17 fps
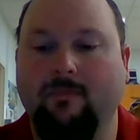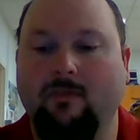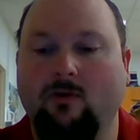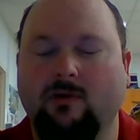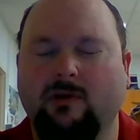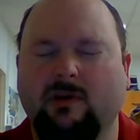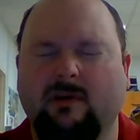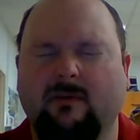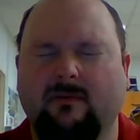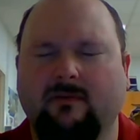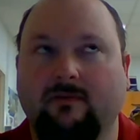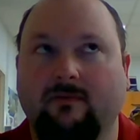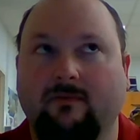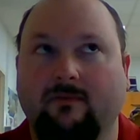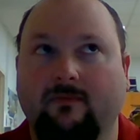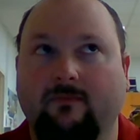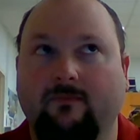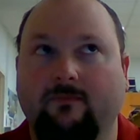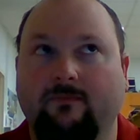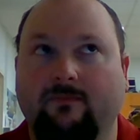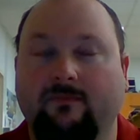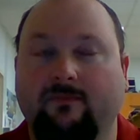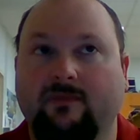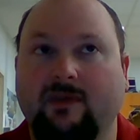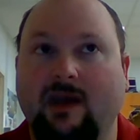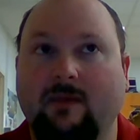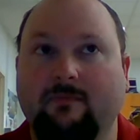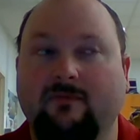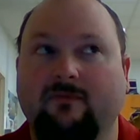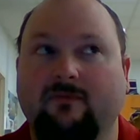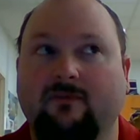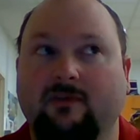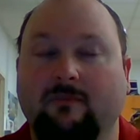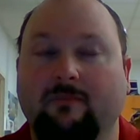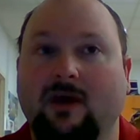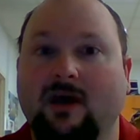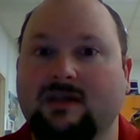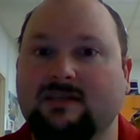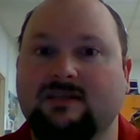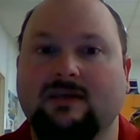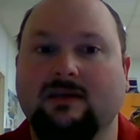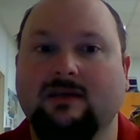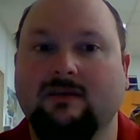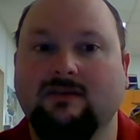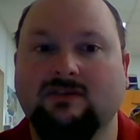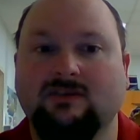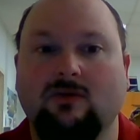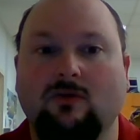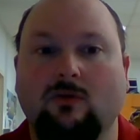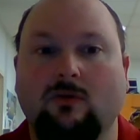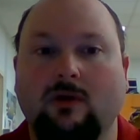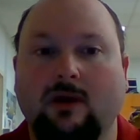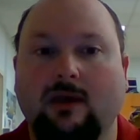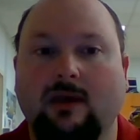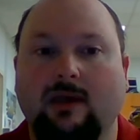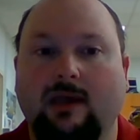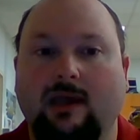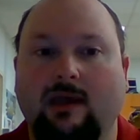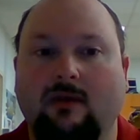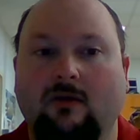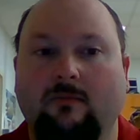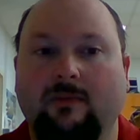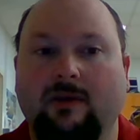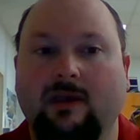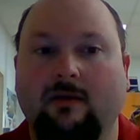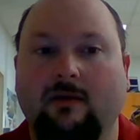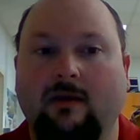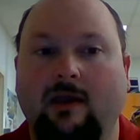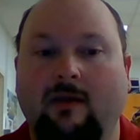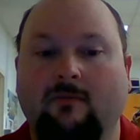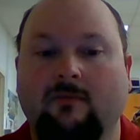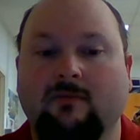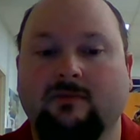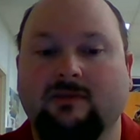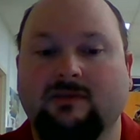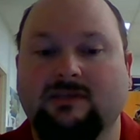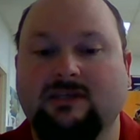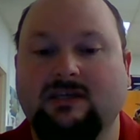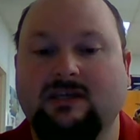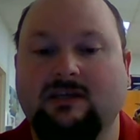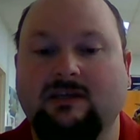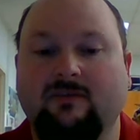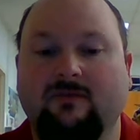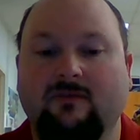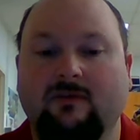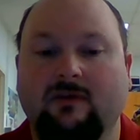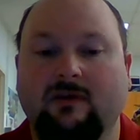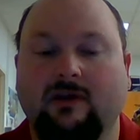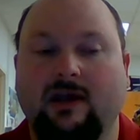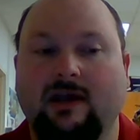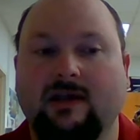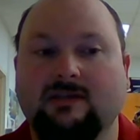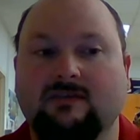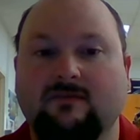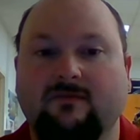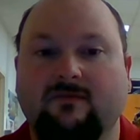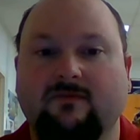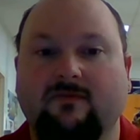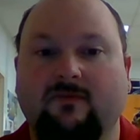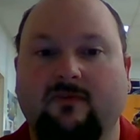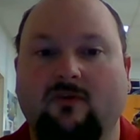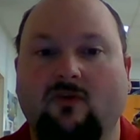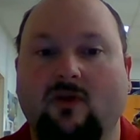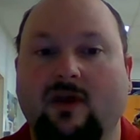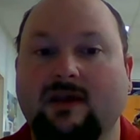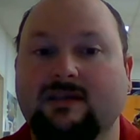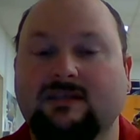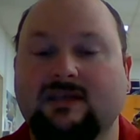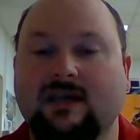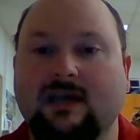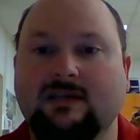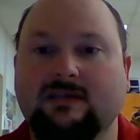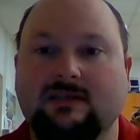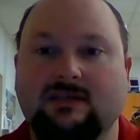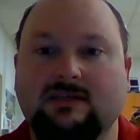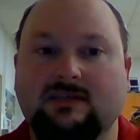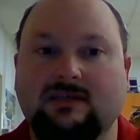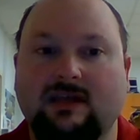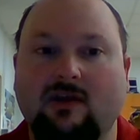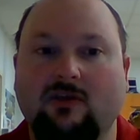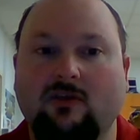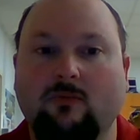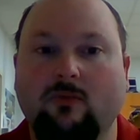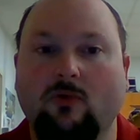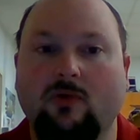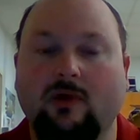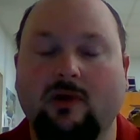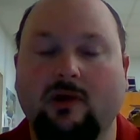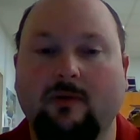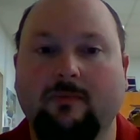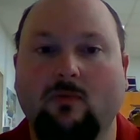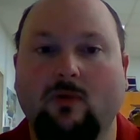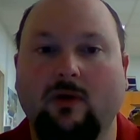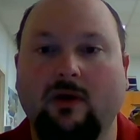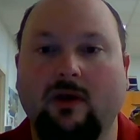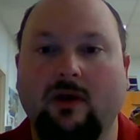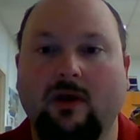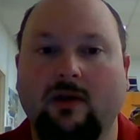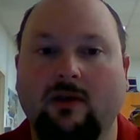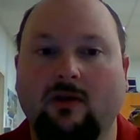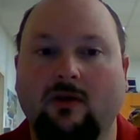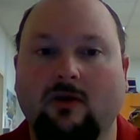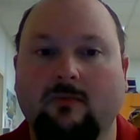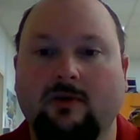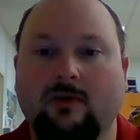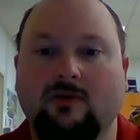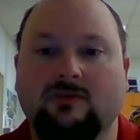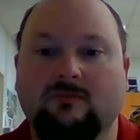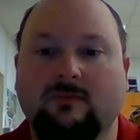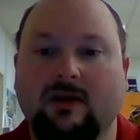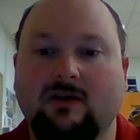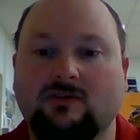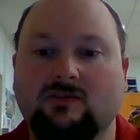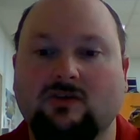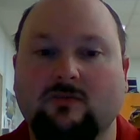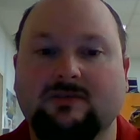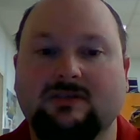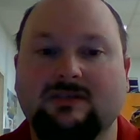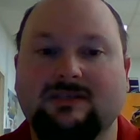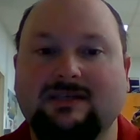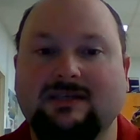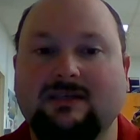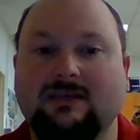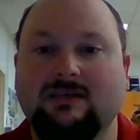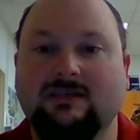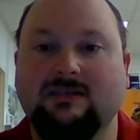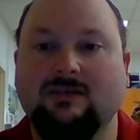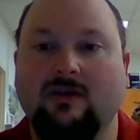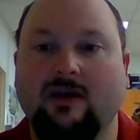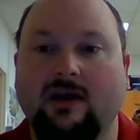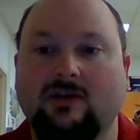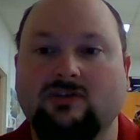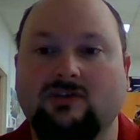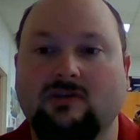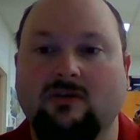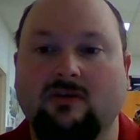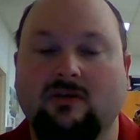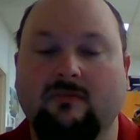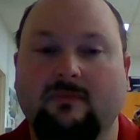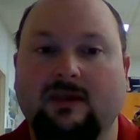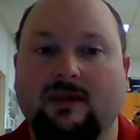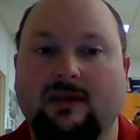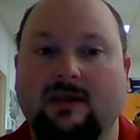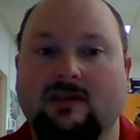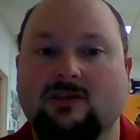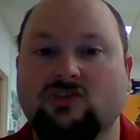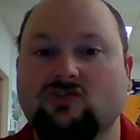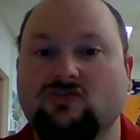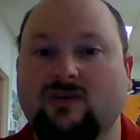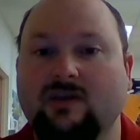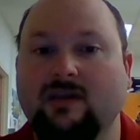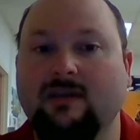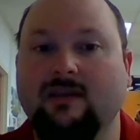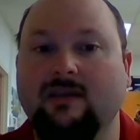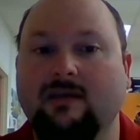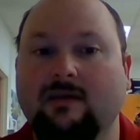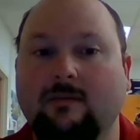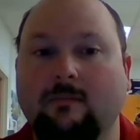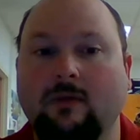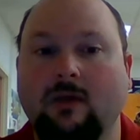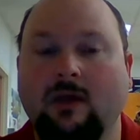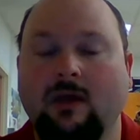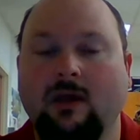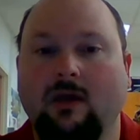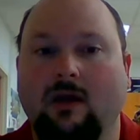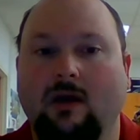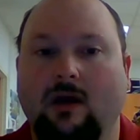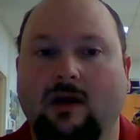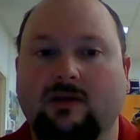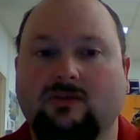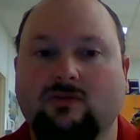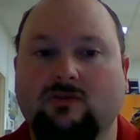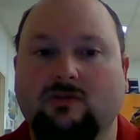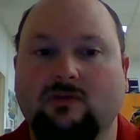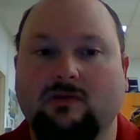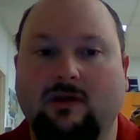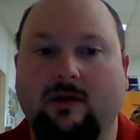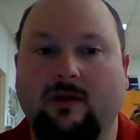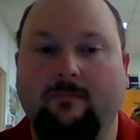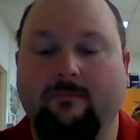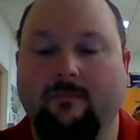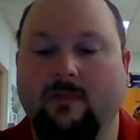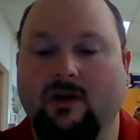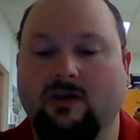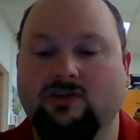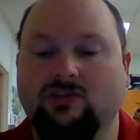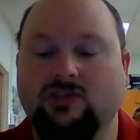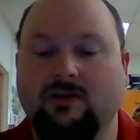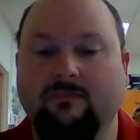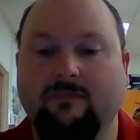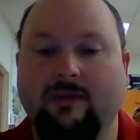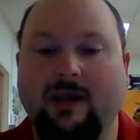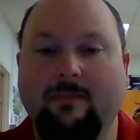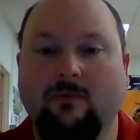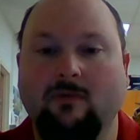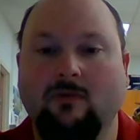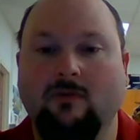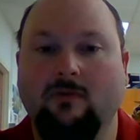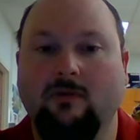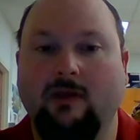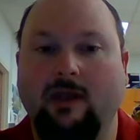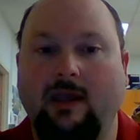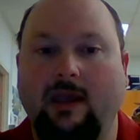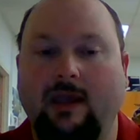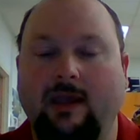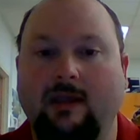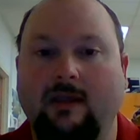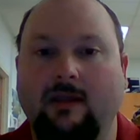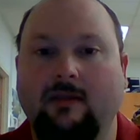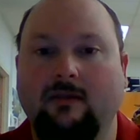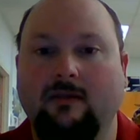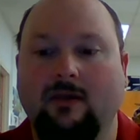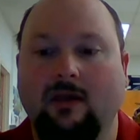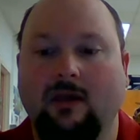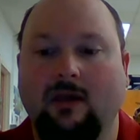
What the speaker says: or type of depositing. So it'll be able to see different kinds of grain sizes and how they're broken up and whatnot. They're going to be using microscopes to see this. They're actually going to be illustrating them onto a sheet of paper and